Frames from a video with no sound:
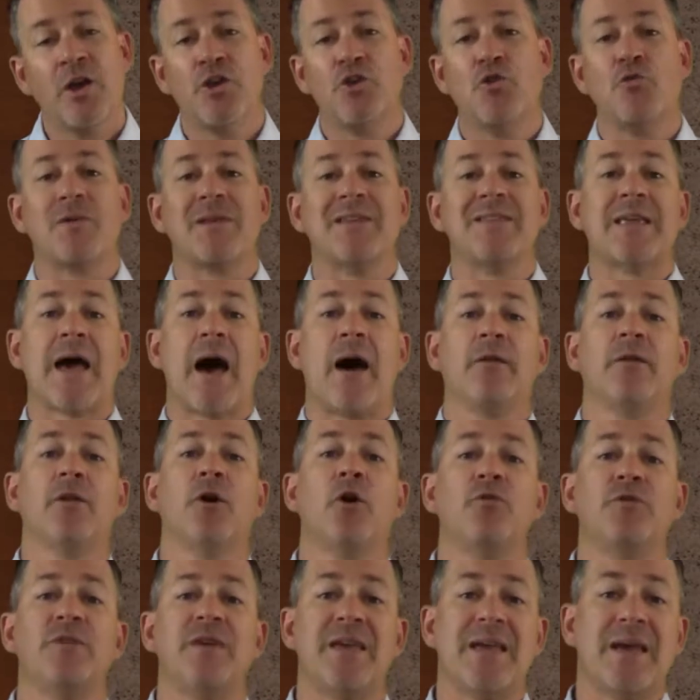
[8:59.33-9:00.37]
You can
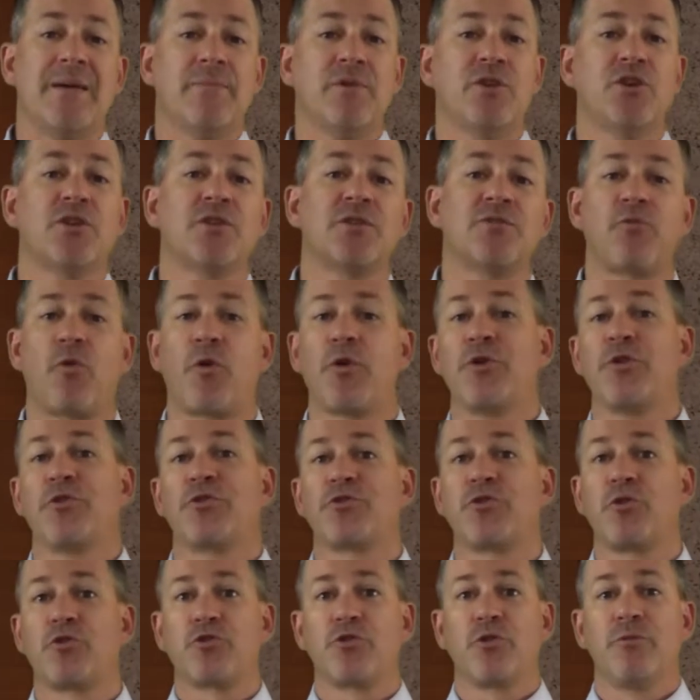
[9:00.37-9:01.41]
download the images for your
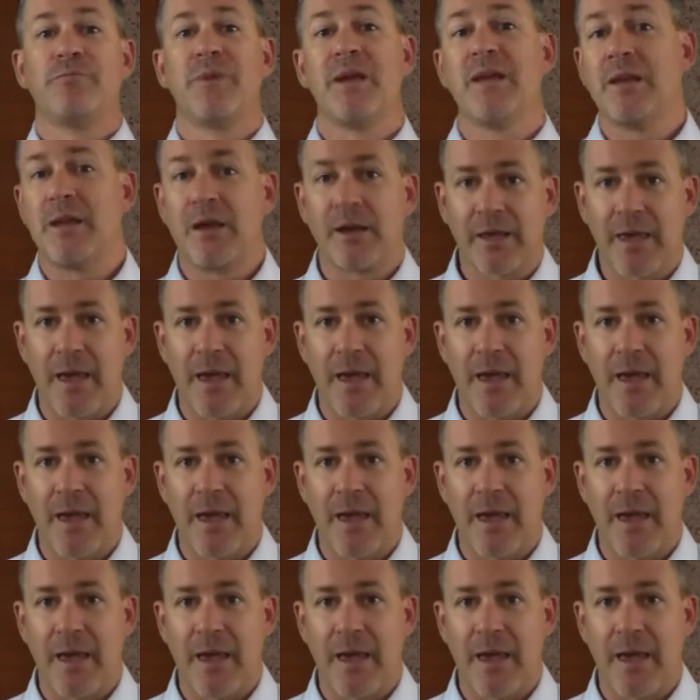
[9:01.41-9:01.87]
social media